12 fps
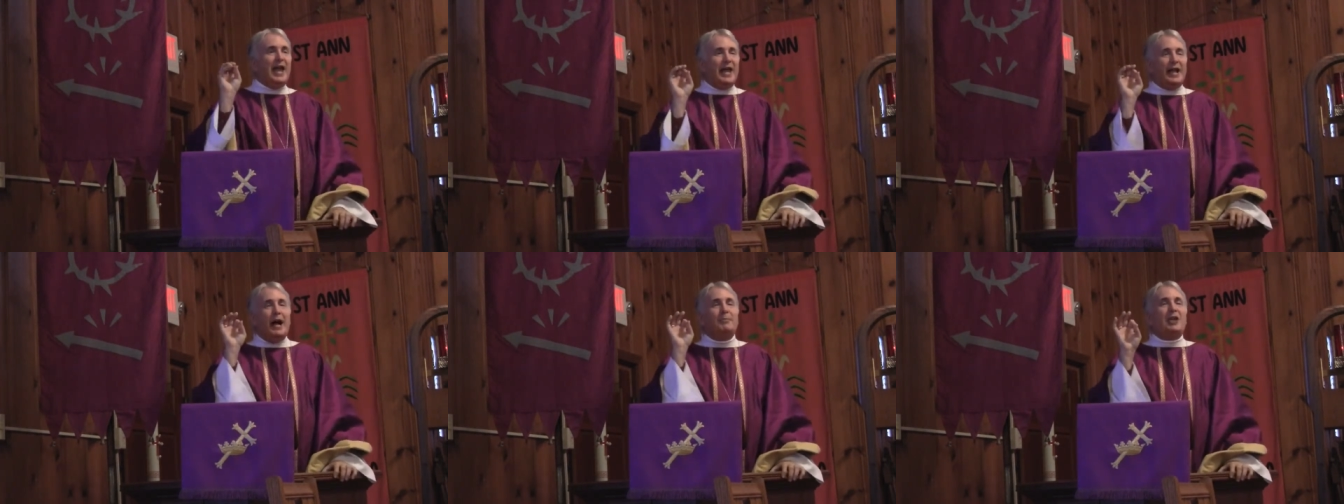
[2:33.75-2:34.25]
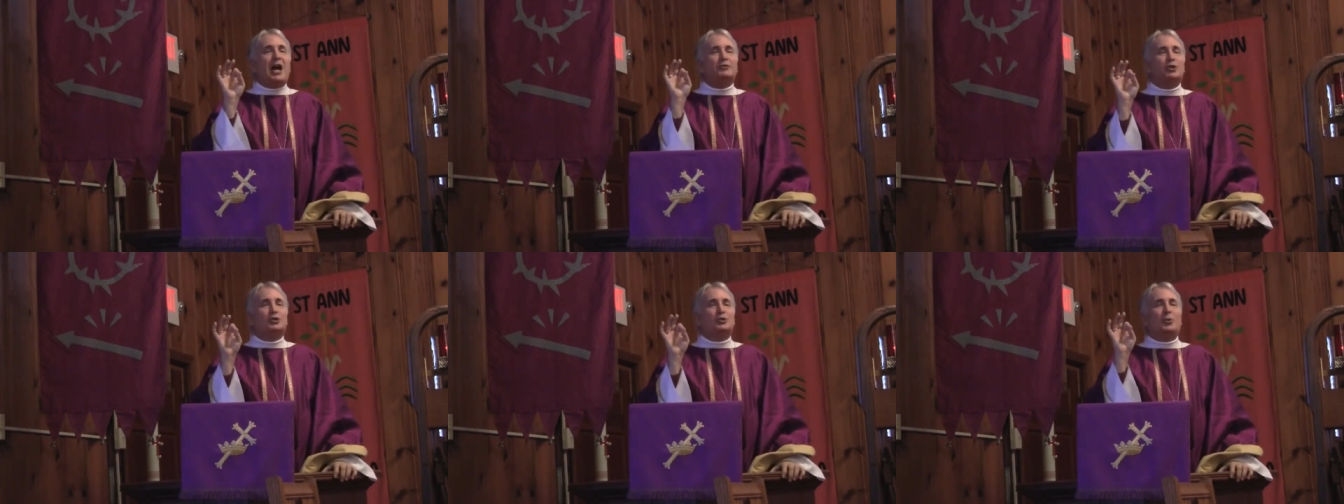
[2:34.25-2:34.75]
And I'm
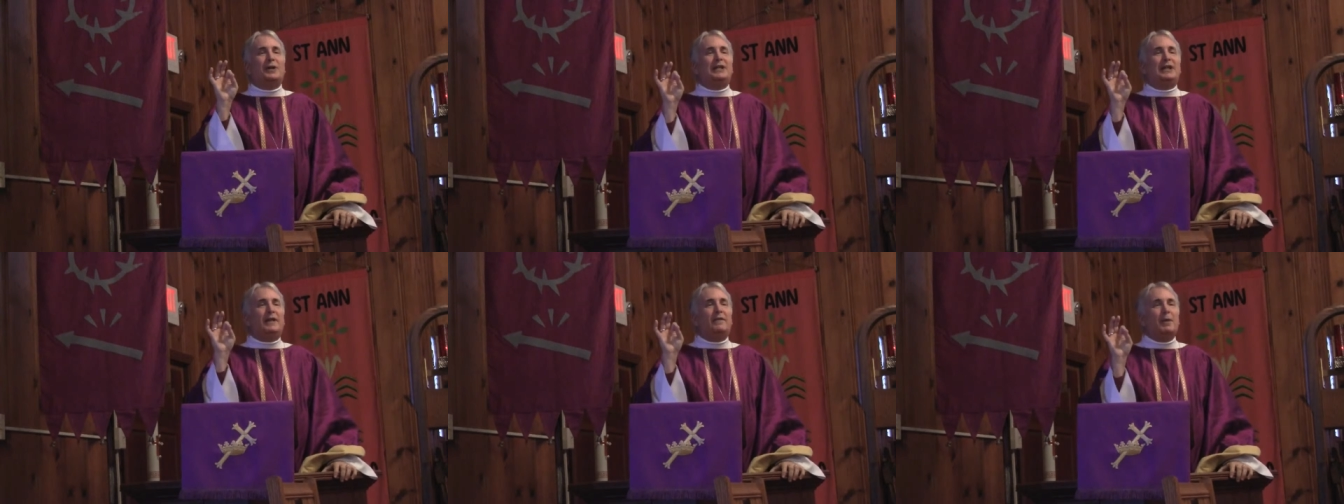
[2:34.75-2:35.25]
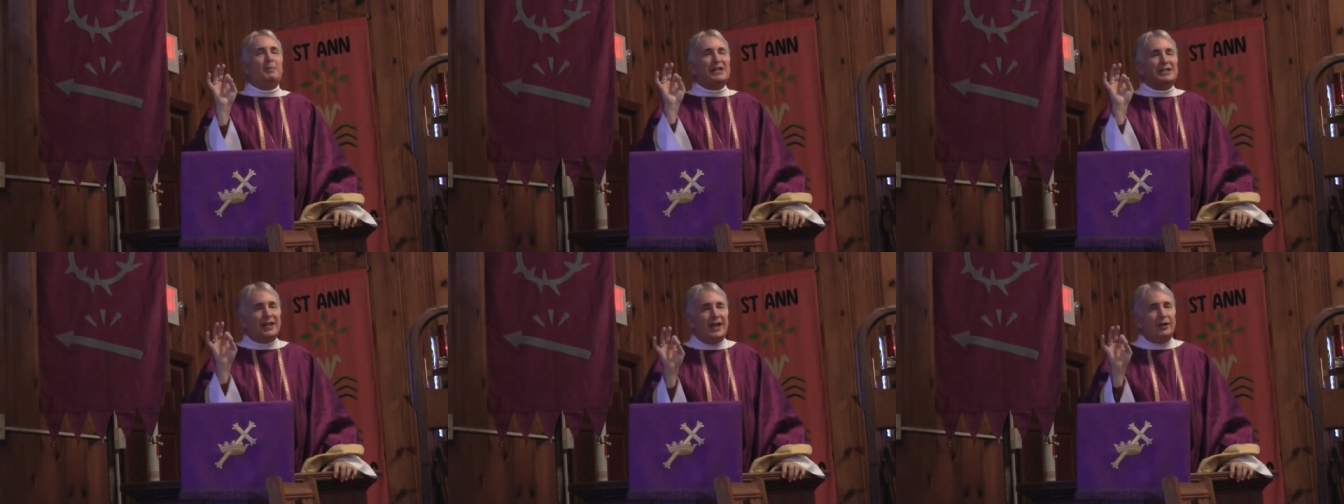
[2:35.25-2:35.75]
not just going to give them a
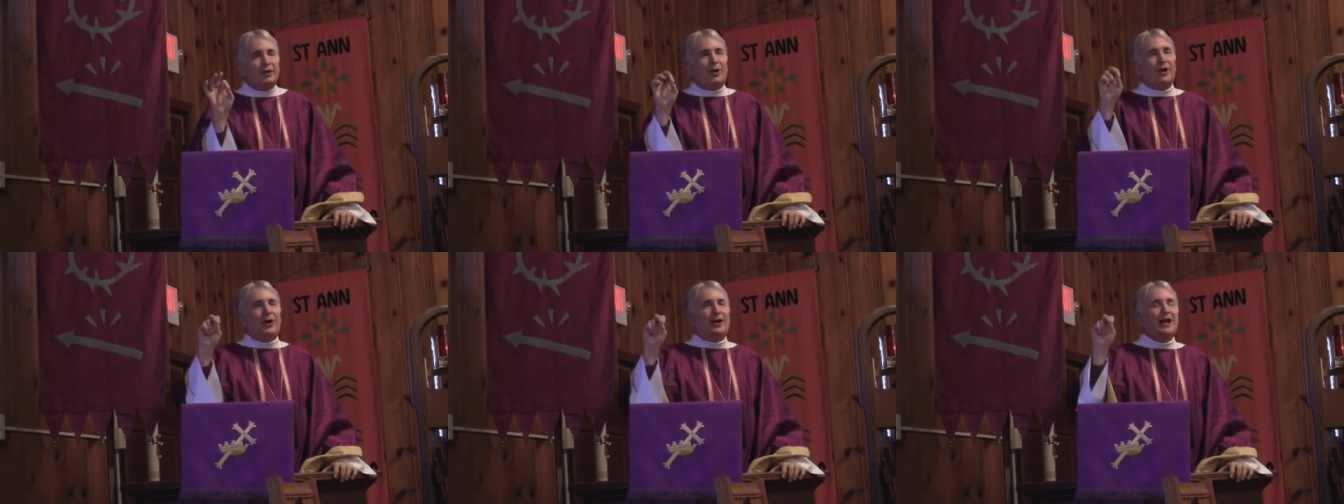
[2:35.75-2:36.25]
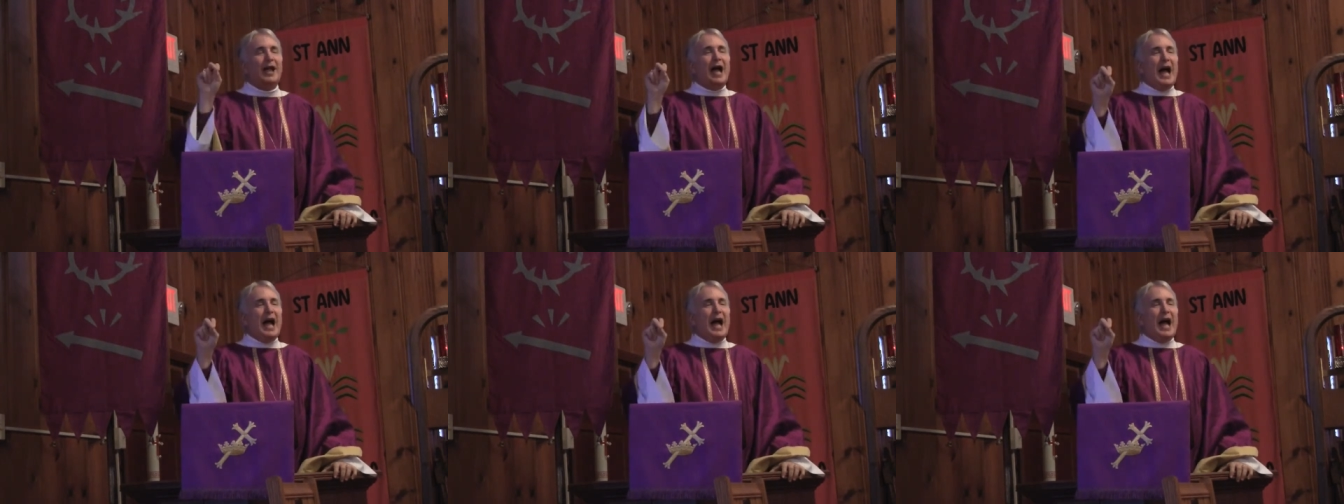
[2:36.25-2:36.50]
tender heart,